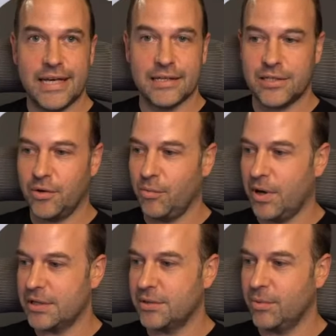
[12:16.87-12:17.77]
tactile
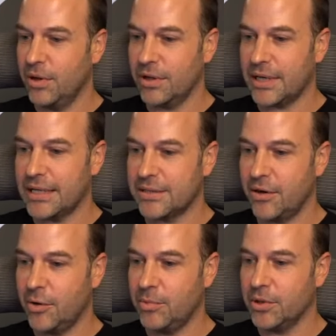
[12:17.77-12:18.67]
way to work, as
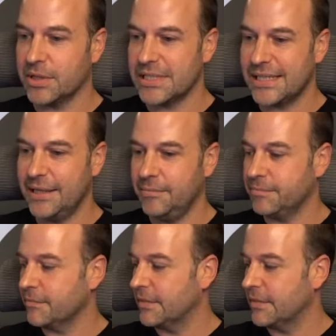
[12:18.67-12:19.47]
I hope you can see.